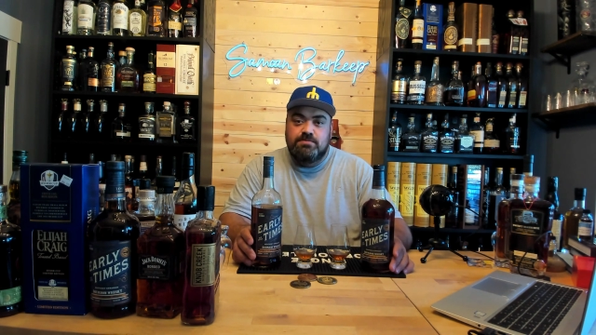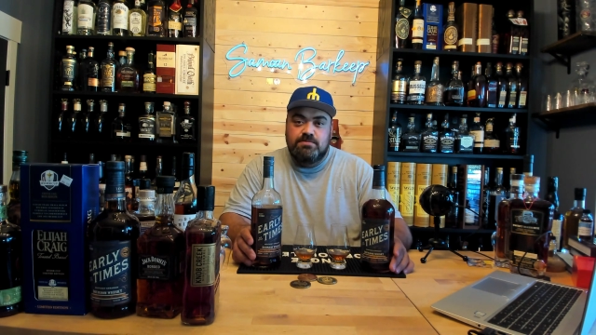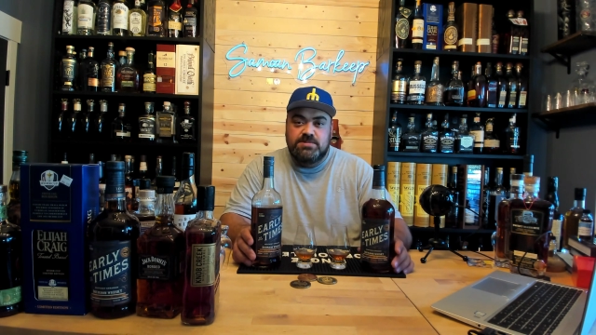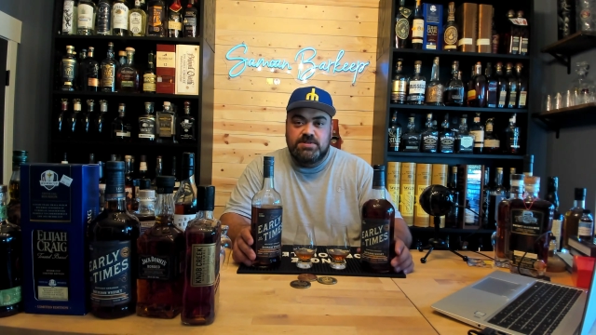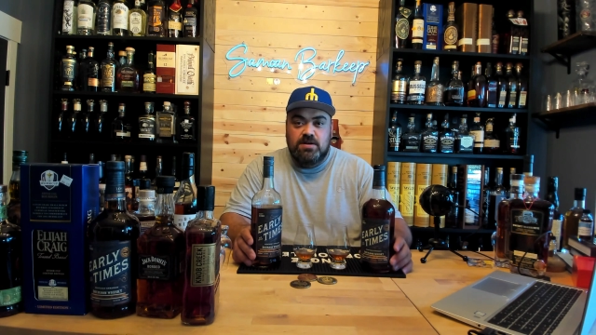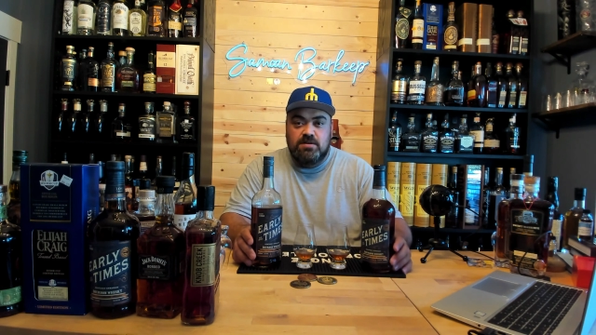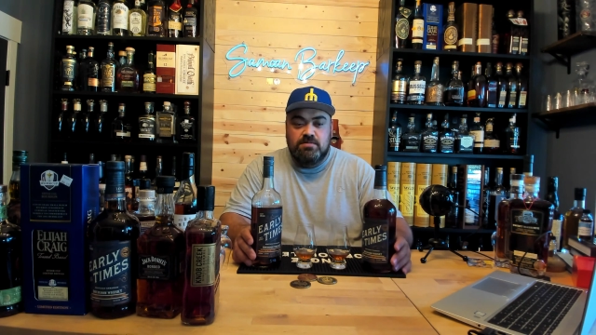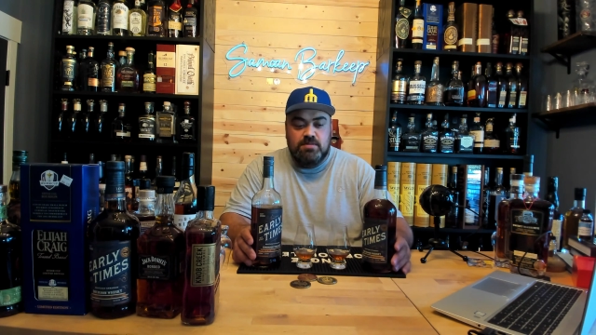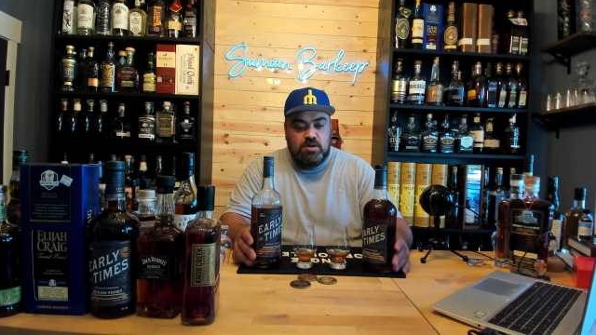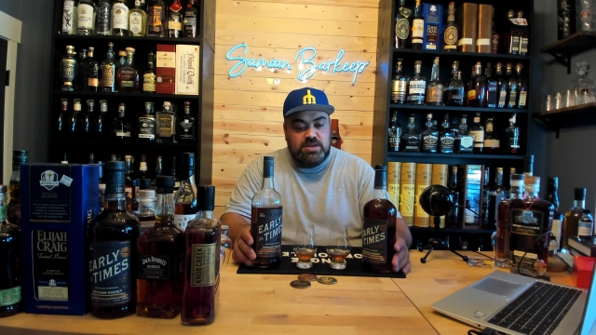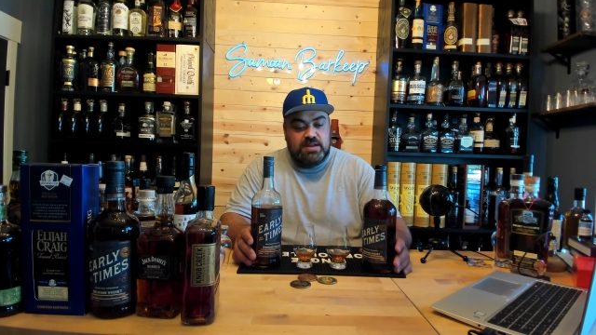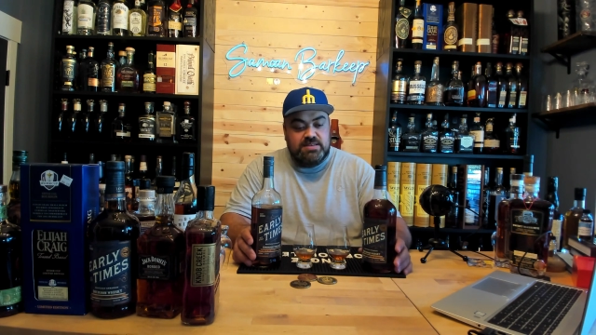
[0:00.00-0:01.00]
So go
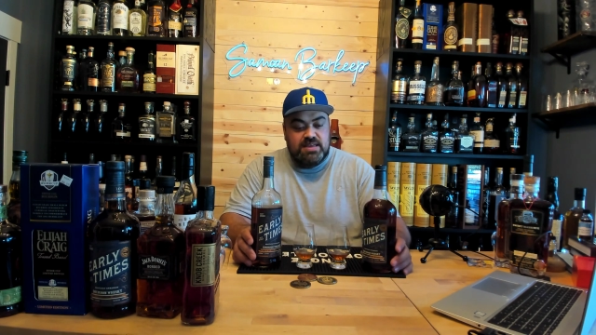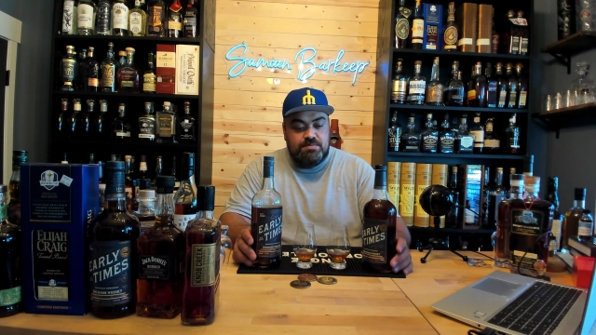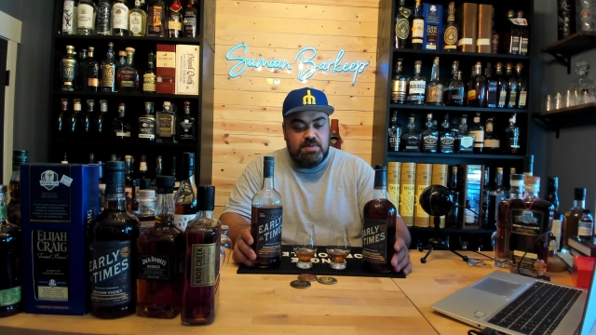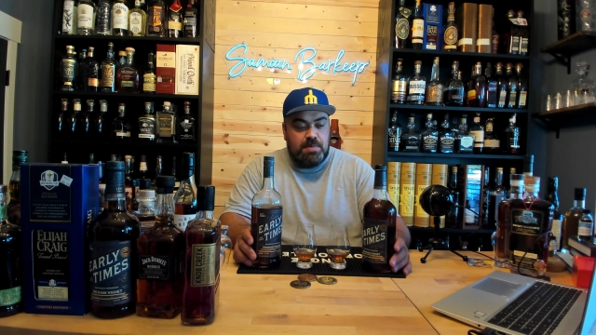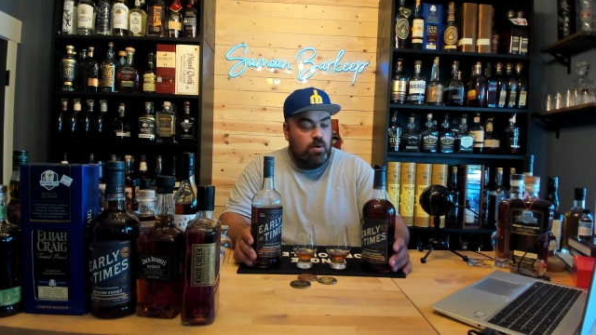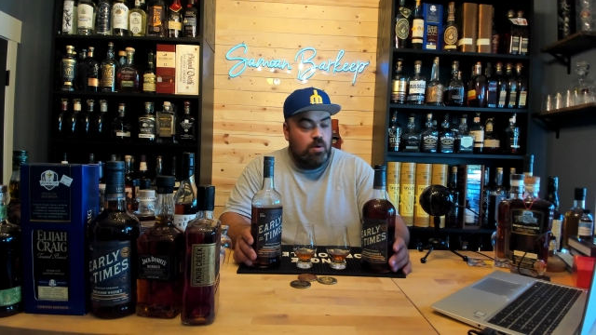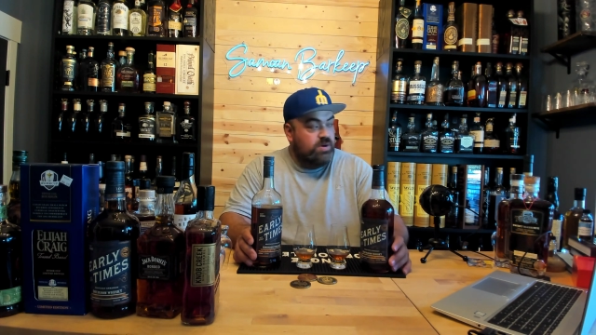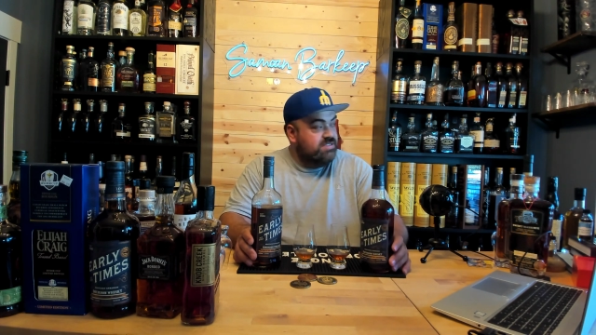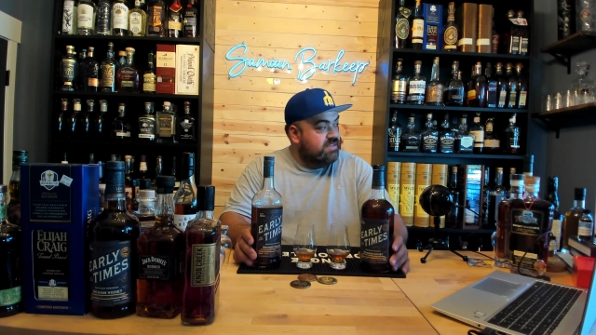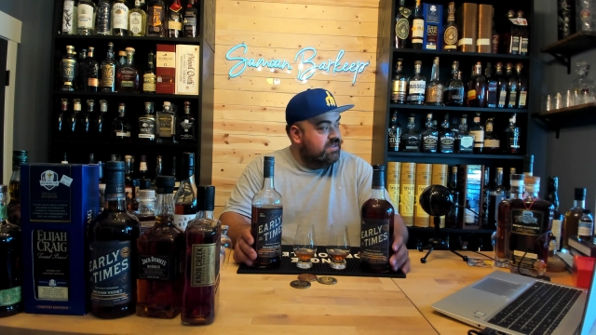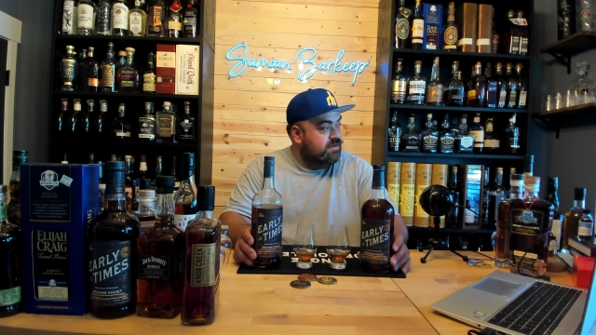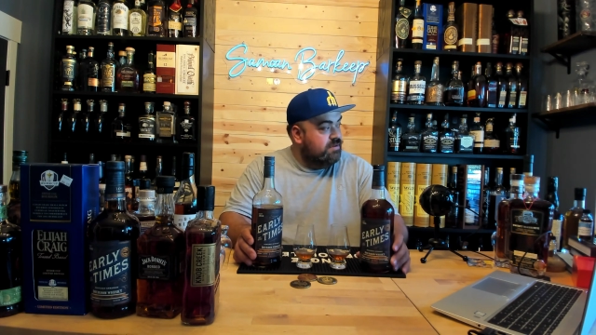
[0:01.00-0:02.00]
talk to him about
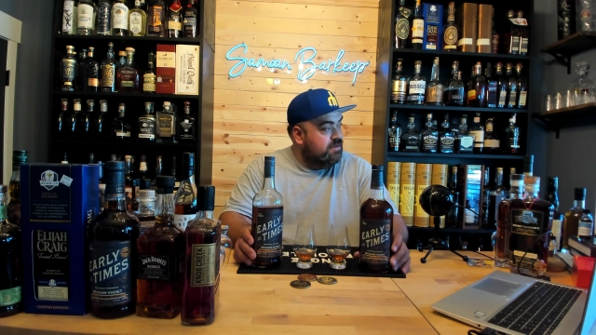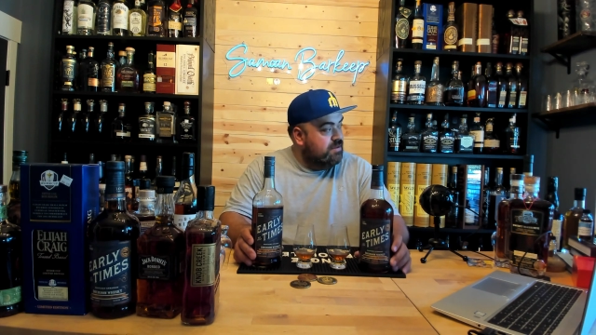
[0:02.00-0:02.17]
whiskey.